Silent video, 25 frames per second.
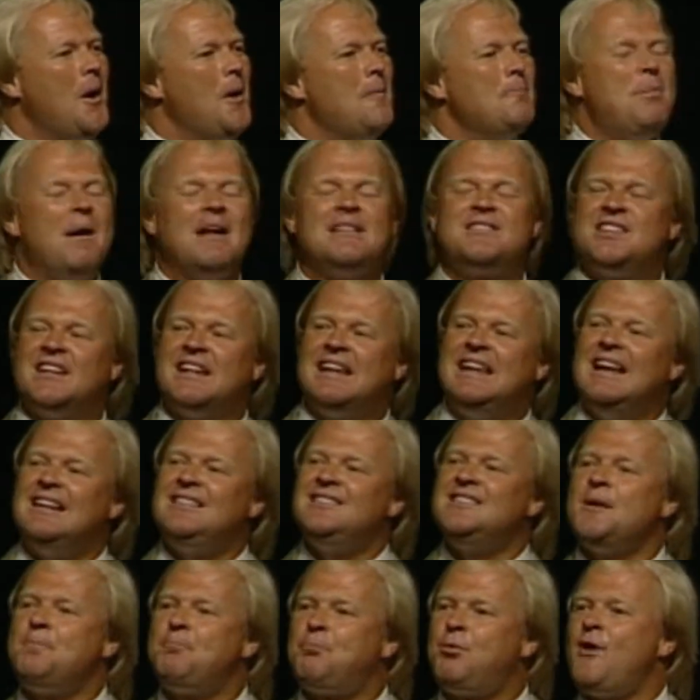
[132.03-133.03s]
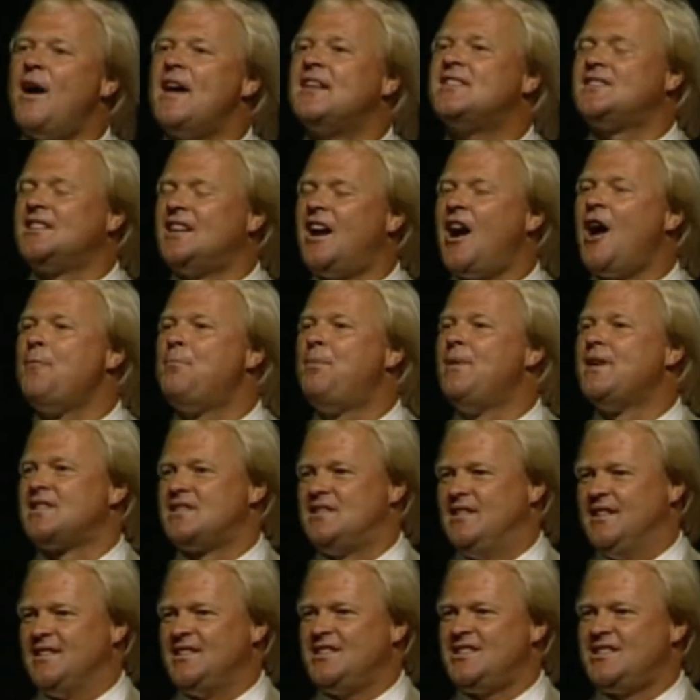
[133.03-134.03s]
But to get depressed in our
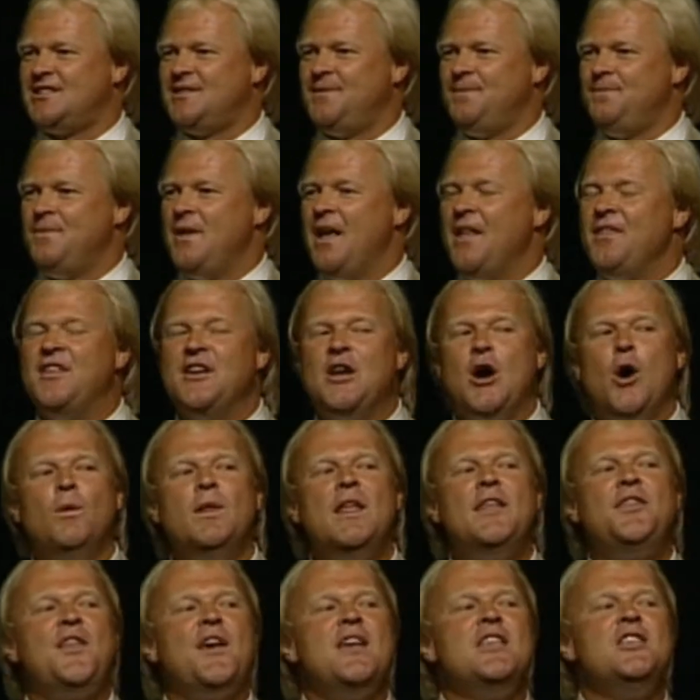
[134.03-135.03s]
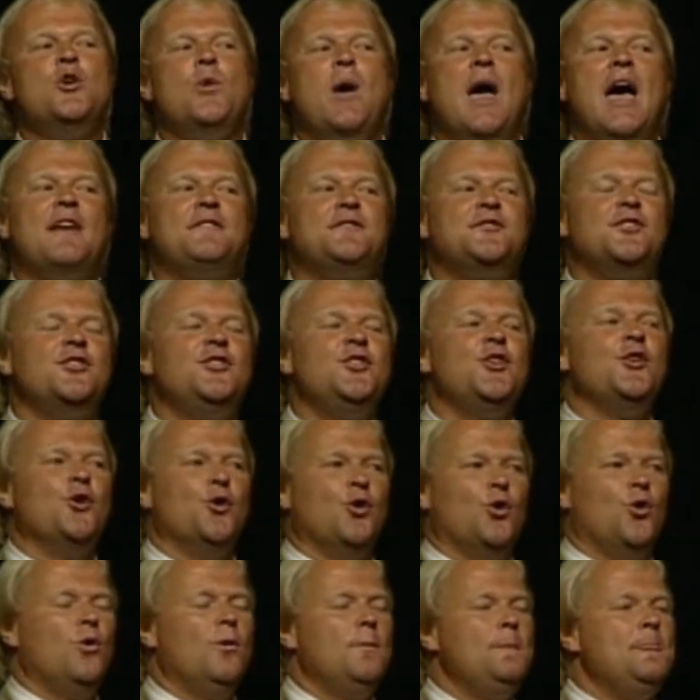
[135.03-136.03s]
business, the only thing you have to
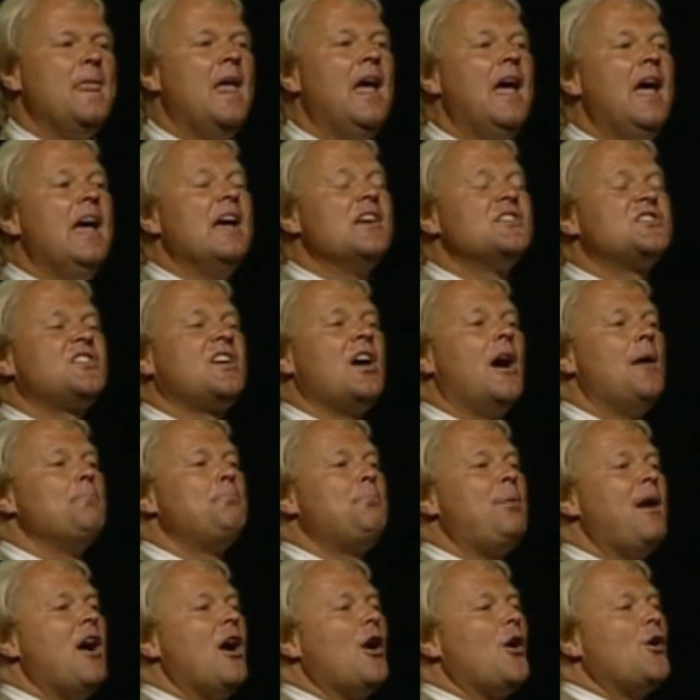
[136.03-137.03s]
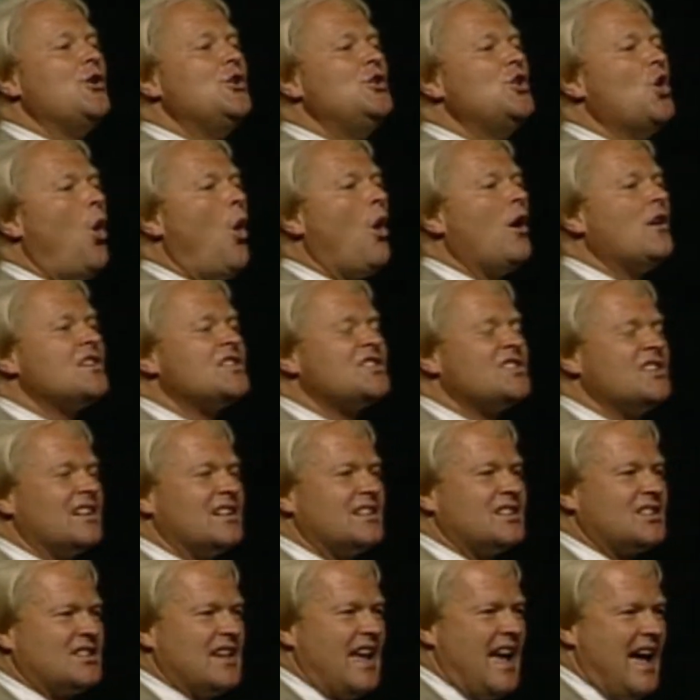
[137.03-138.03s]
do is compare your
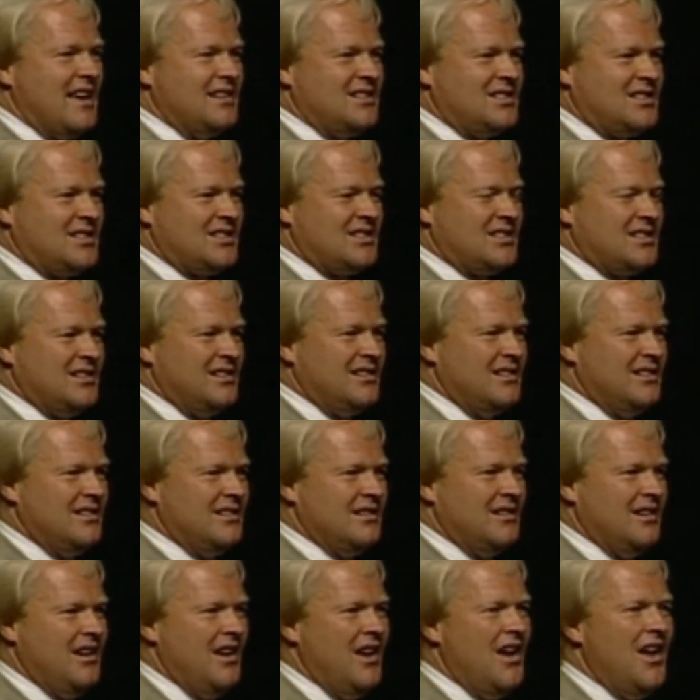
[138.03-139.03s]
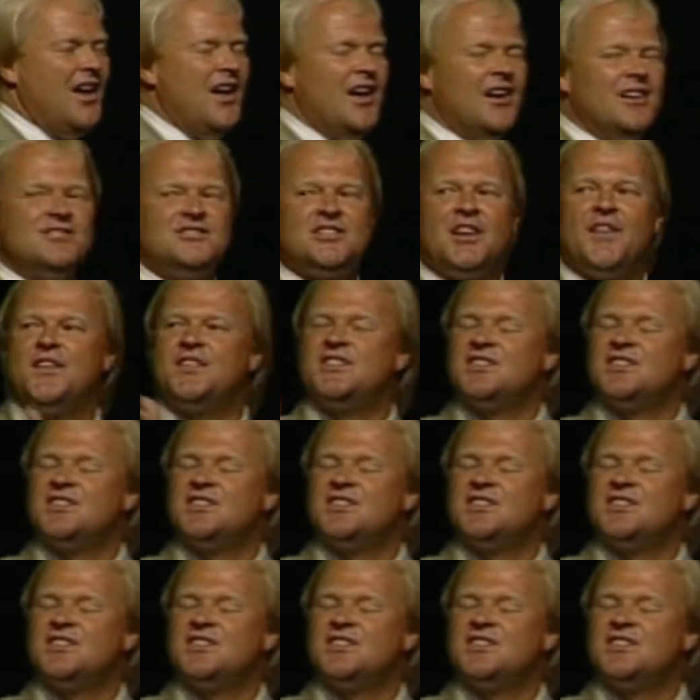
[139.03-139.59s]
success to the